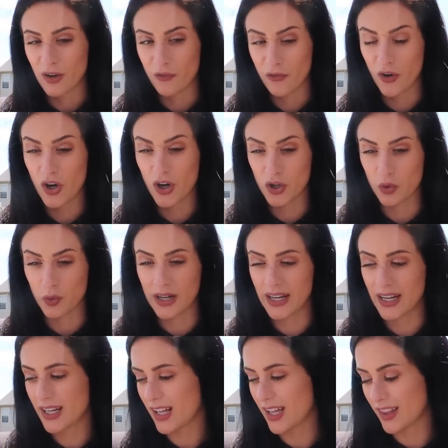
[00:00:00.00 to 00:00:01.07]
for a
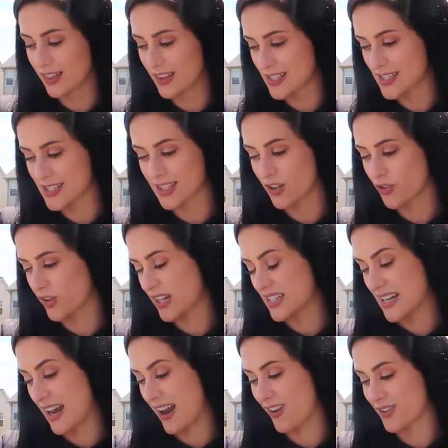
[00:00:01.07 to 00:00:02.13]
green, this is literally
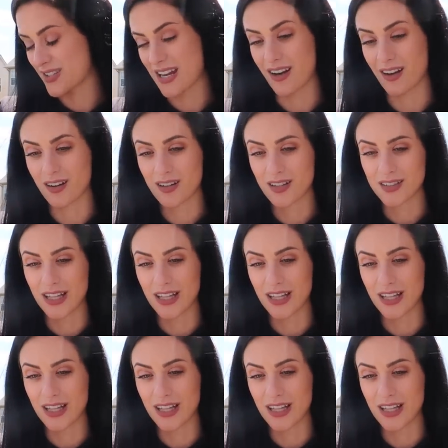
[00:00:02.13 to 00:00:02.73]
a 10 out of 10.